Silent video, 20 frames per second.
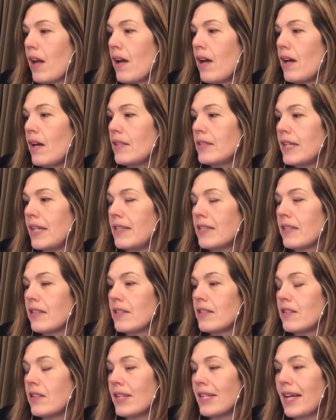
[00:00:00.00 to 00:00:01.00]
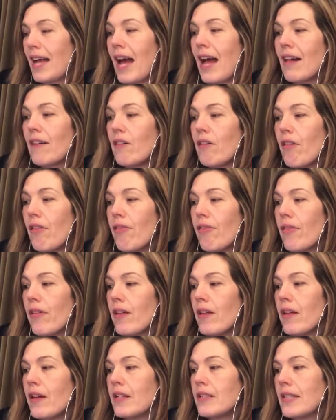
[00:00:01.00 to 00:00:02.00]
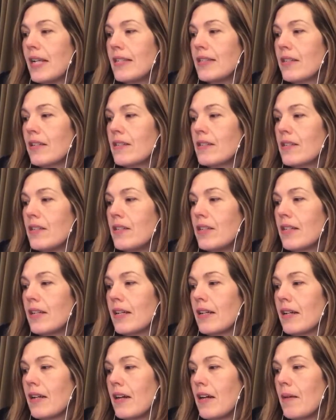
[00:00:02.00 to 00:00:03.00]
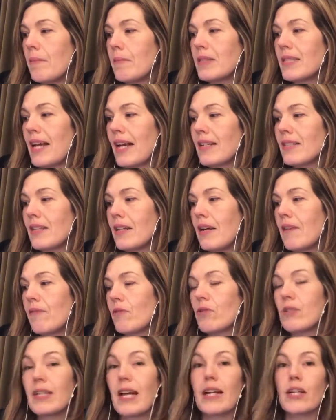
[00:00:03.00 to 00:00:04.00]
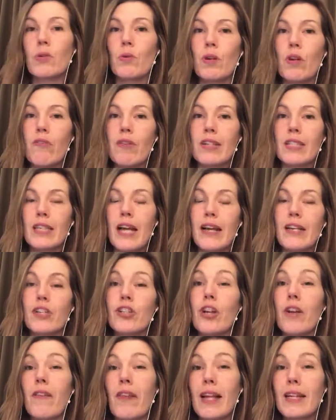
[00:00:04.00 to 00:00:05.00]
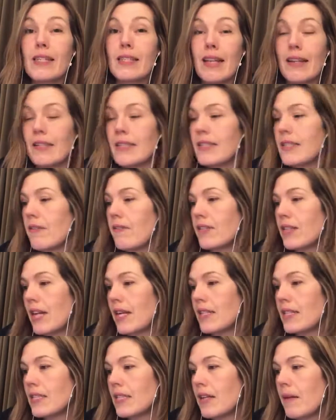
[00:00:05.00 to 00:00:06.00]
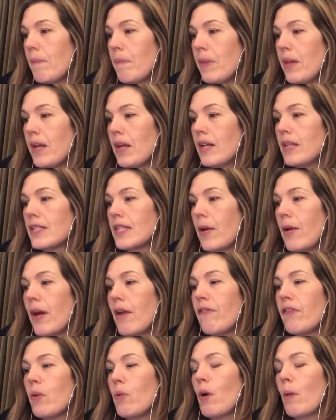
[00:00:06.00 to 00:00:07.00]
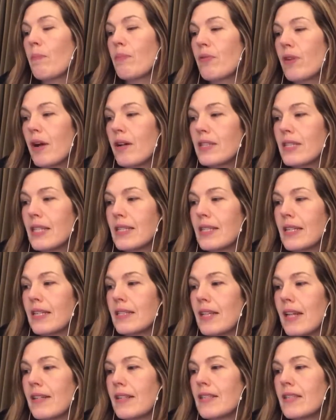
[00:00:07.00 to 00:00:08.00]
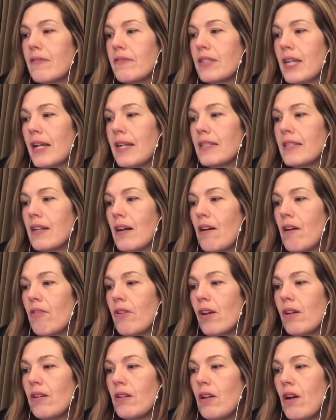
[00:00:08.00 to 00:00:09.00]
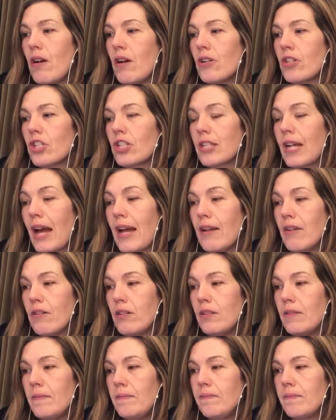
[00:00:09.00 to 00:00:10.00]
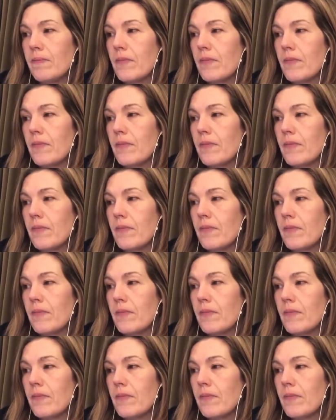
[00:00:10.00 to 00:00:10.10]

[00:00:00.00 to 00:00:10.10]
data concerning health, data concerning sex life or sexual orientation, that's sensitive data. So if you are processing sensitive data on a large scale,